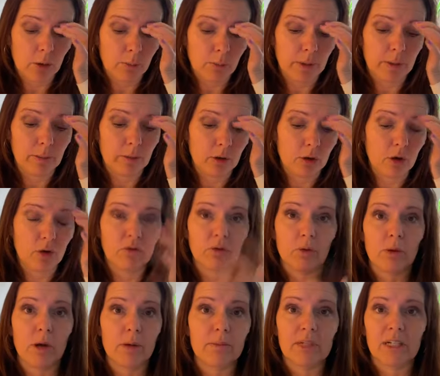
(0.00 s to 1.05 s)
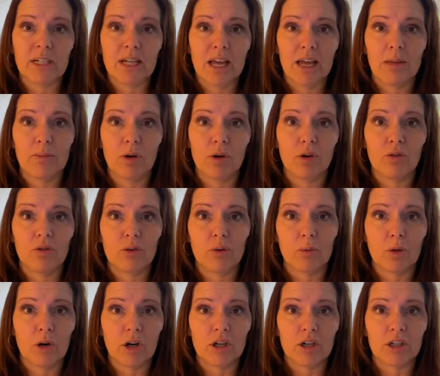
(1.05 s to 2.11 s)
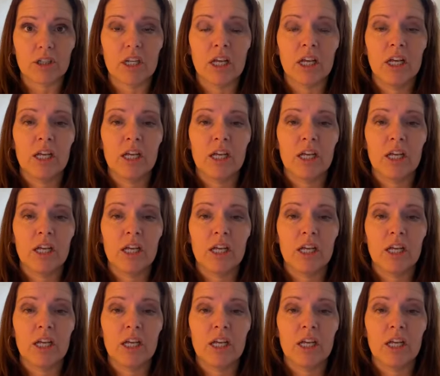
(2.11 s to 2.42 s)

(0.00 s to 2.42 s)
people are overwhelmed and I'm overworked.